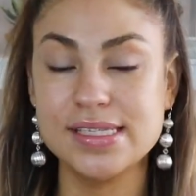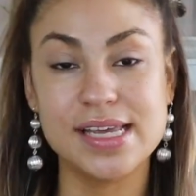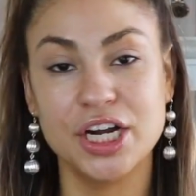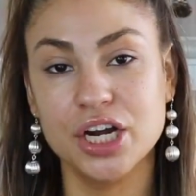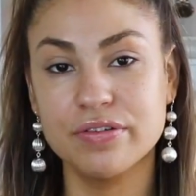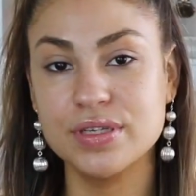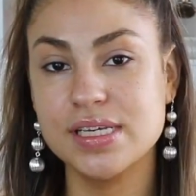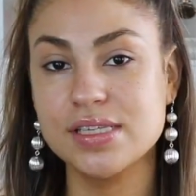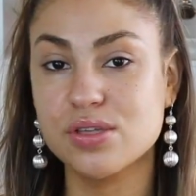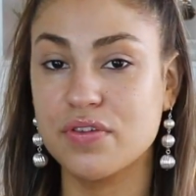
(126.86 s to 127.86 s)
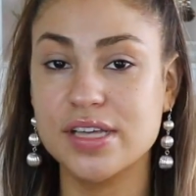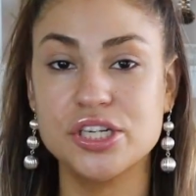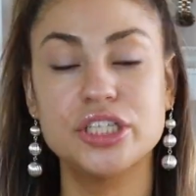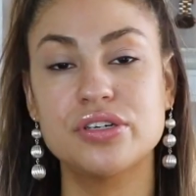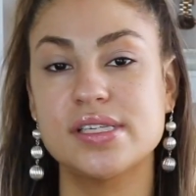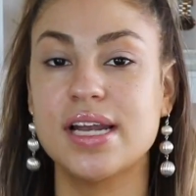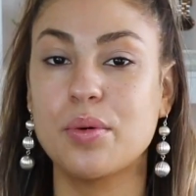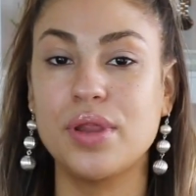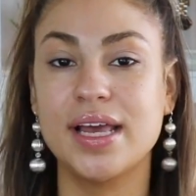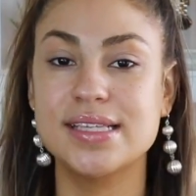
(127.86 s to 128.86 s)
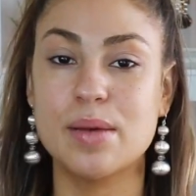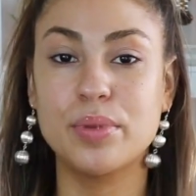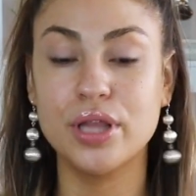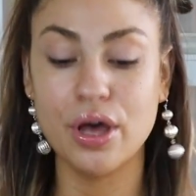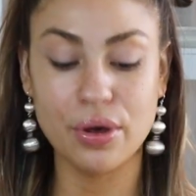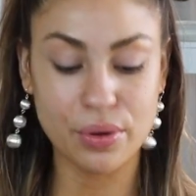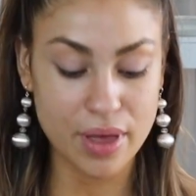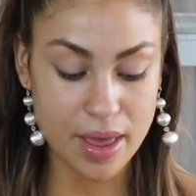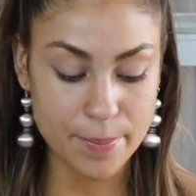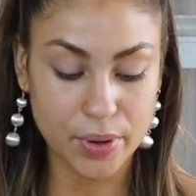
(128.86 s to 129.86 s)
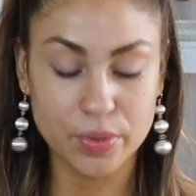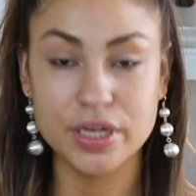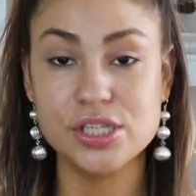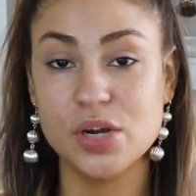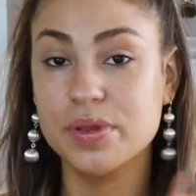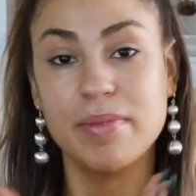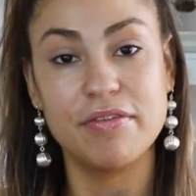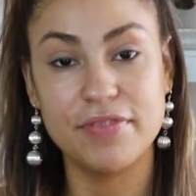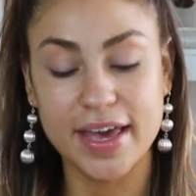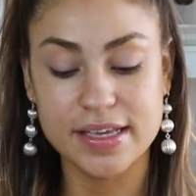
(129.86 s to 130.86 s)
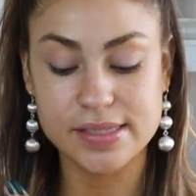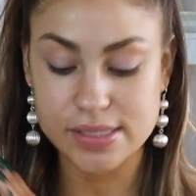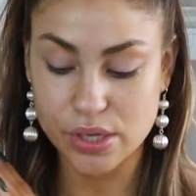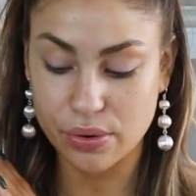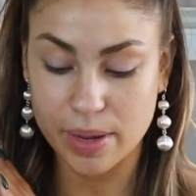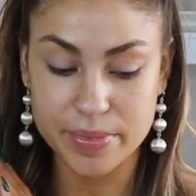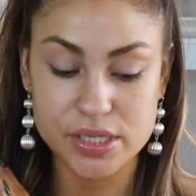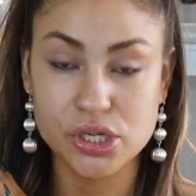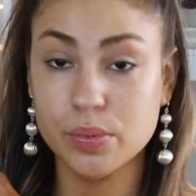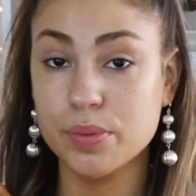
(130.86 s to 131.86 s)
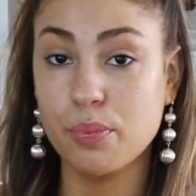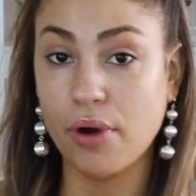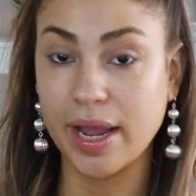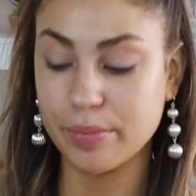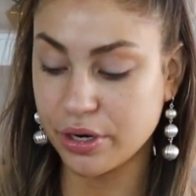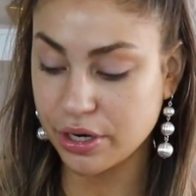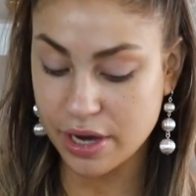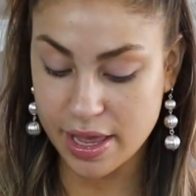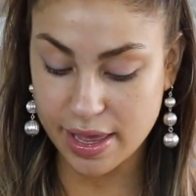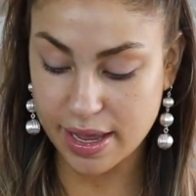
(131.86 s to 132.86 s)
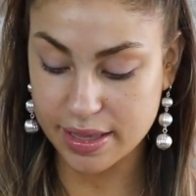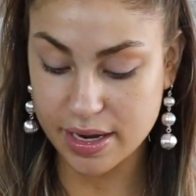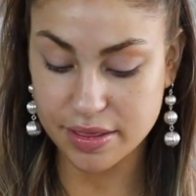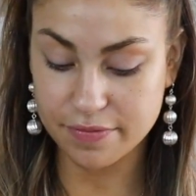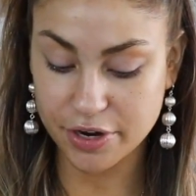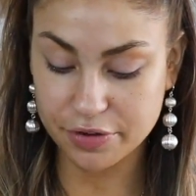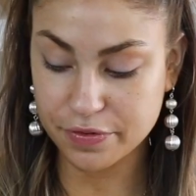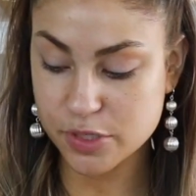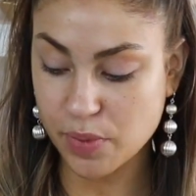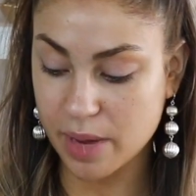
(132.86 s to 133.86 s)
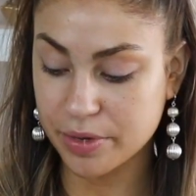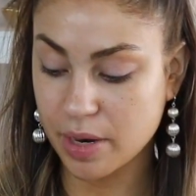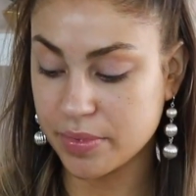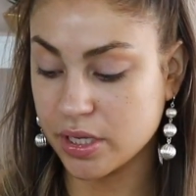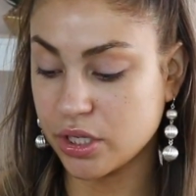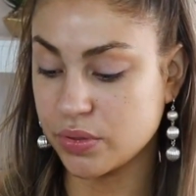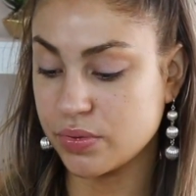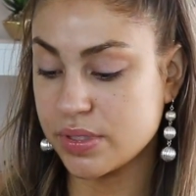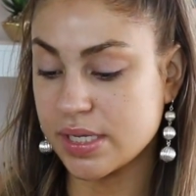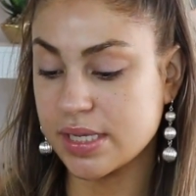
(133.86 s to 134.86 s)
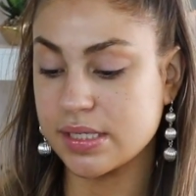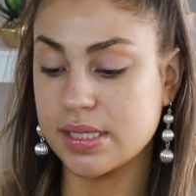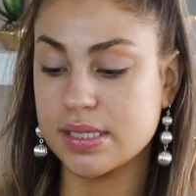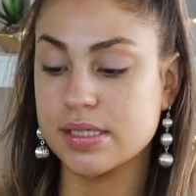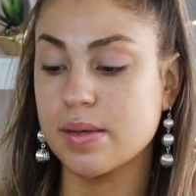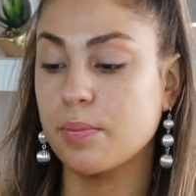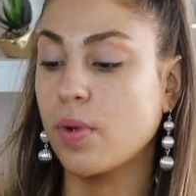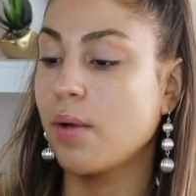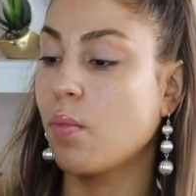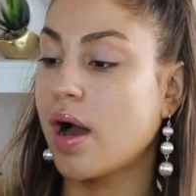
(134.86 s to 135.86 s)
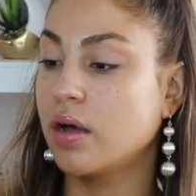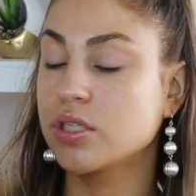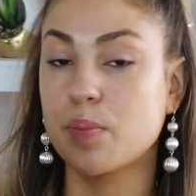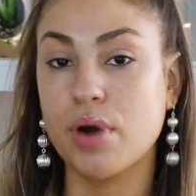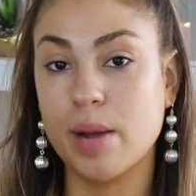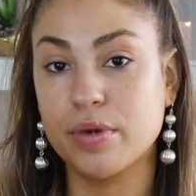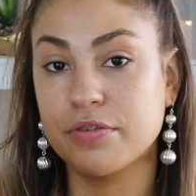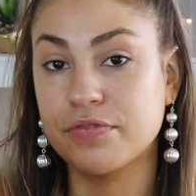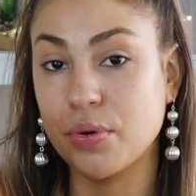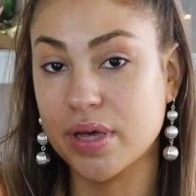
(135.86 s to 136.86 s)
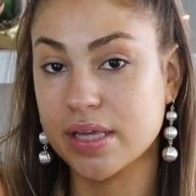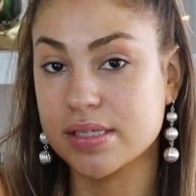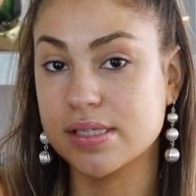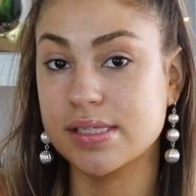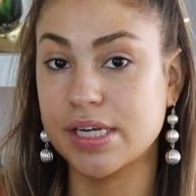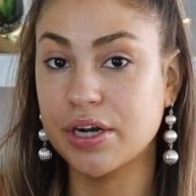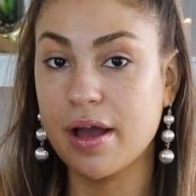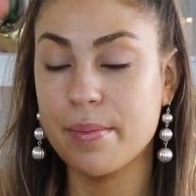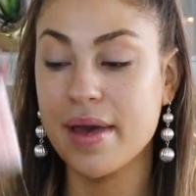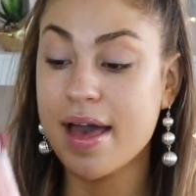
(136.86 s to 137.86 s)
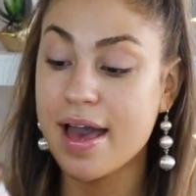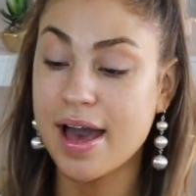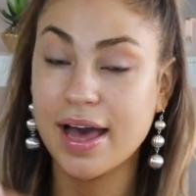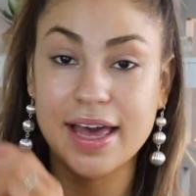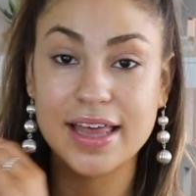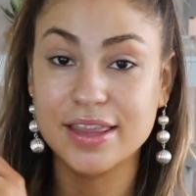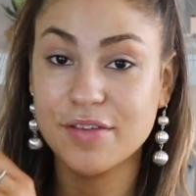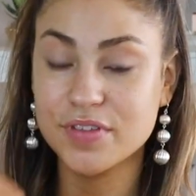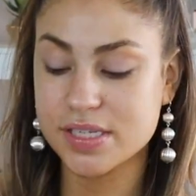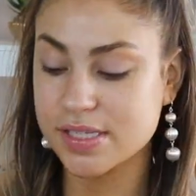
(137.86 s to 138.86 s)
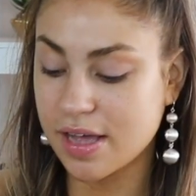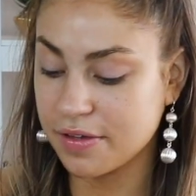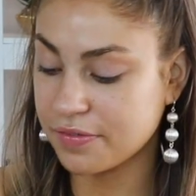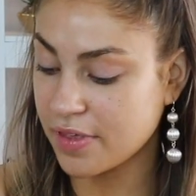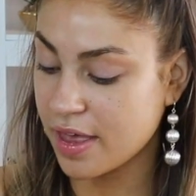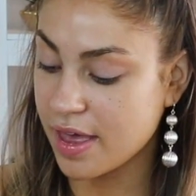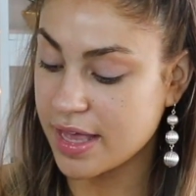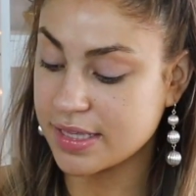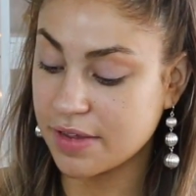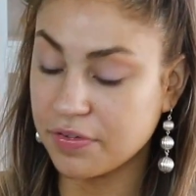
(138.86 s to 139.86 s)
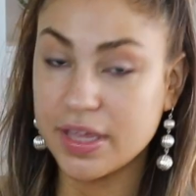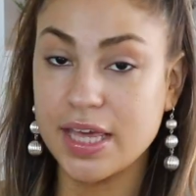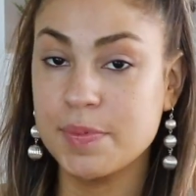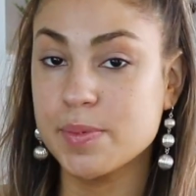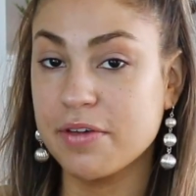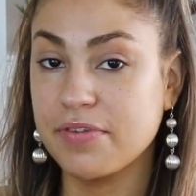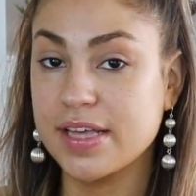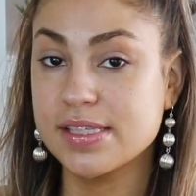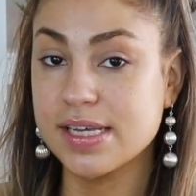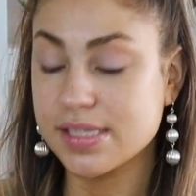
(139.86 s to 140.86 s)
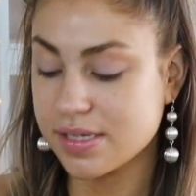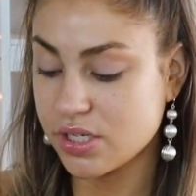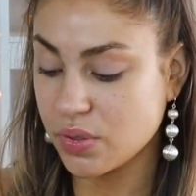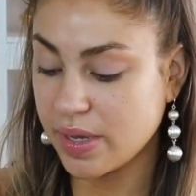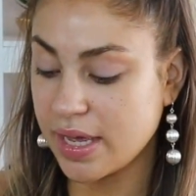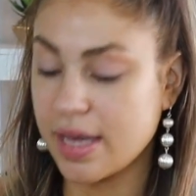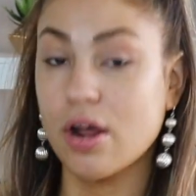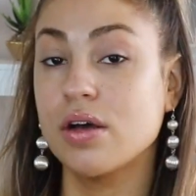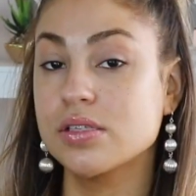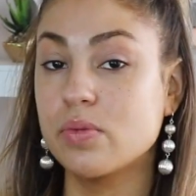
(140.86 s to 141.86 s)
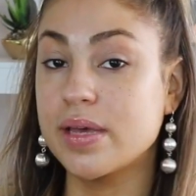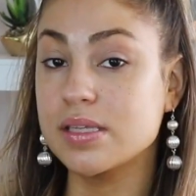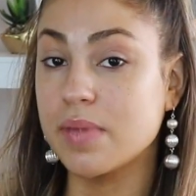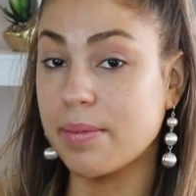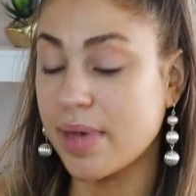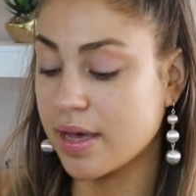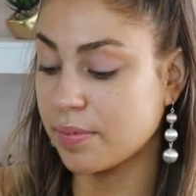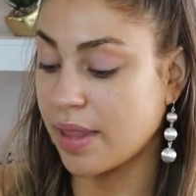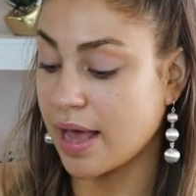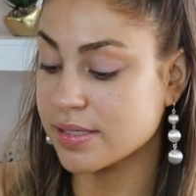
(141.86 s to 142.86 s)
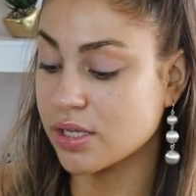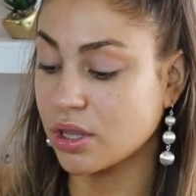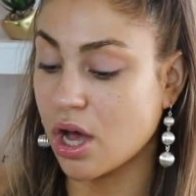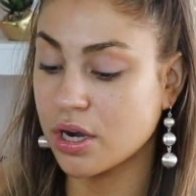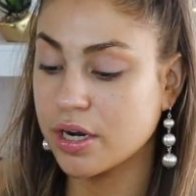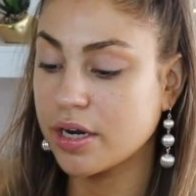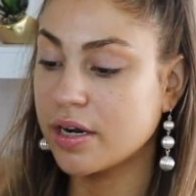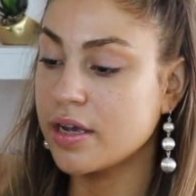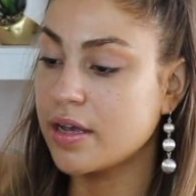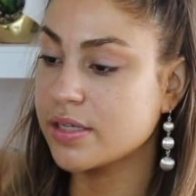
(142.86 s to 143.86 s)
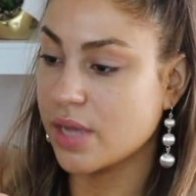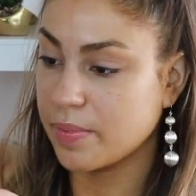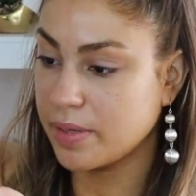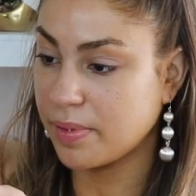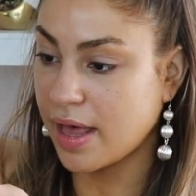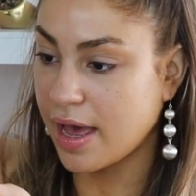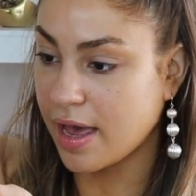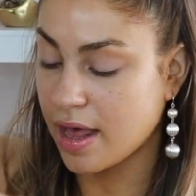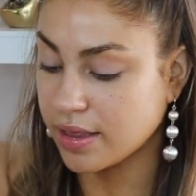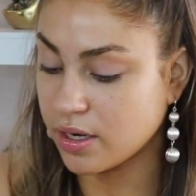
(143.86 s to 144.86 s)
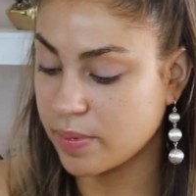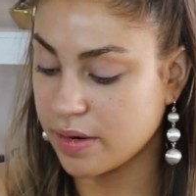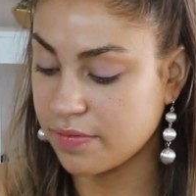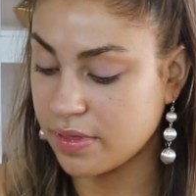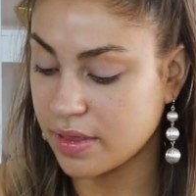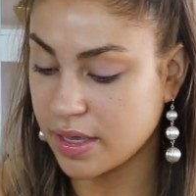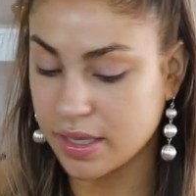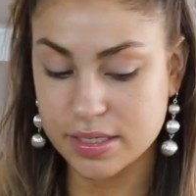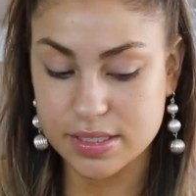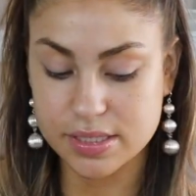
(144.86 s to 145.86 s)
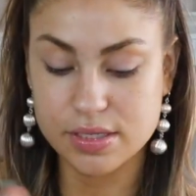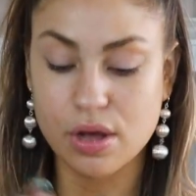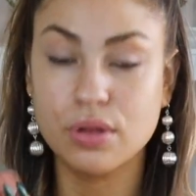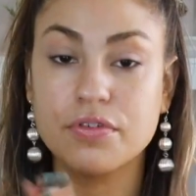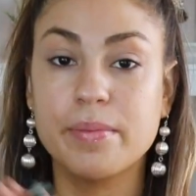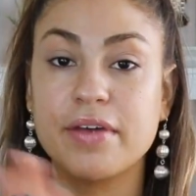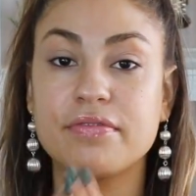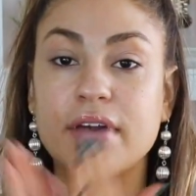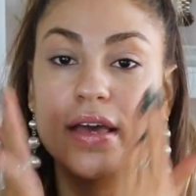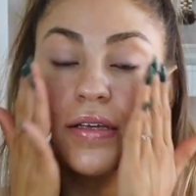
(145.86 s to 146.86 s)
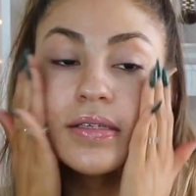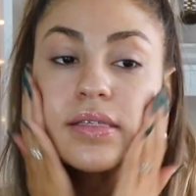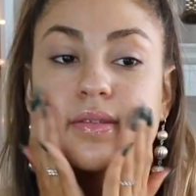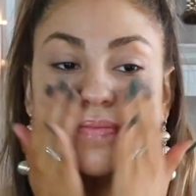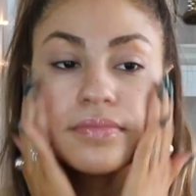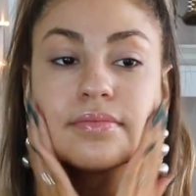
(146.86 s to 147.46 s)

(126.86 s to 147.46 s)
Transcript: skincare routine, so if you guys are interested, I will link it down below, but we're going to start with my face. So I'm going to start with primer, and the very first primer I'm going to use is this Wet n Wild Primer Focus Serum. I love this stuff. It definitely keeps my face nice and dewy, and it also makes my makeup last longer. So I'm going to apply a little bit of this all over my face.